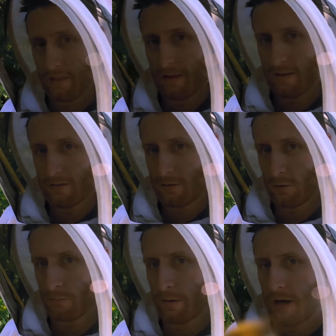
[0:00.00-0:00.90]
these
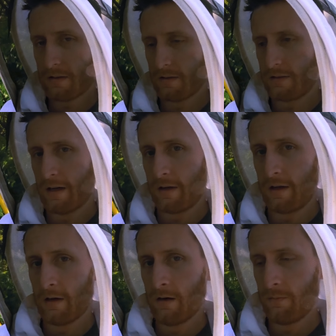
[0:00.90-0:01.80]
two boxes down
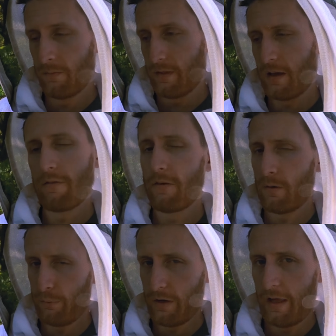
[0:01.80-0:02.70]
here, they
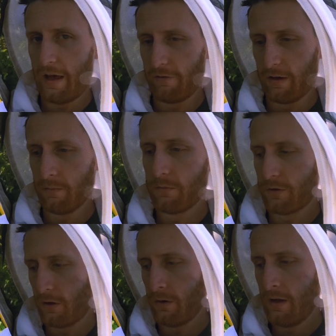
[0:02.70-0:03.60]
feel pretty heavy.
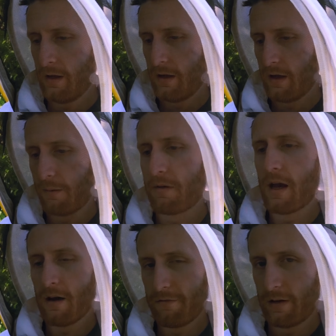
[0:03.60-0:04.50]
So I'm
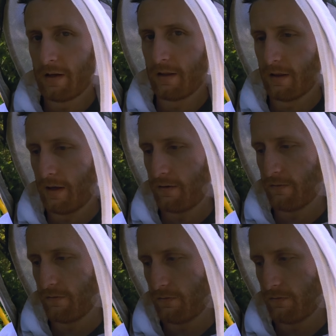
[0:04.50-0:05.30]
confident that